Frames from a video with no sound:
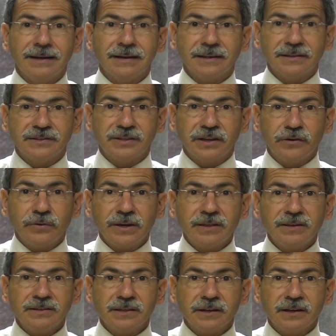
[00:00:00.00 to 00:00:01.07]
Considering
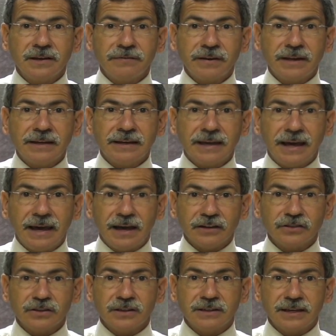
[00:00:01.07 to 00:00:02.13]
the significant
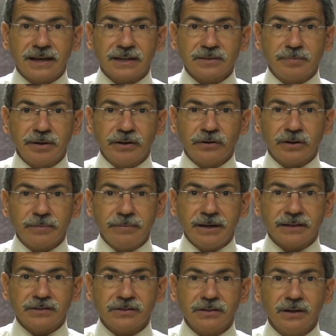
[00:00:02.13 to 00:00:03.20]
cash the taxpayer
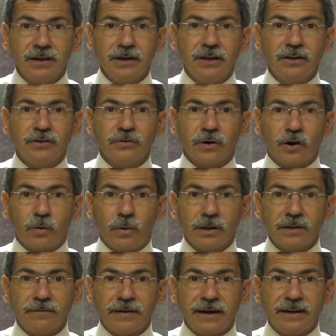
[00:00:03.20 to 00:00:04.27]
commits to a
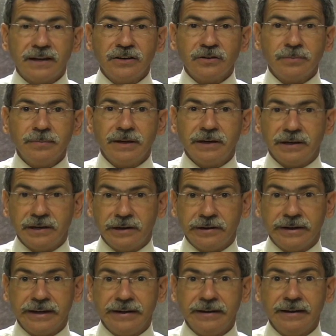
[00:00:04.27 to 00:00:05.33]
qualified
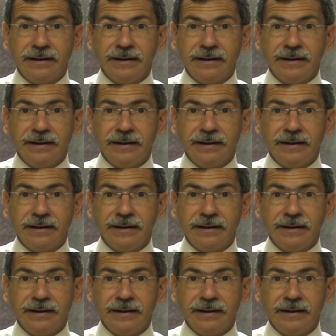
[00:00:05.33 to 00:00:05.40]
intermediary,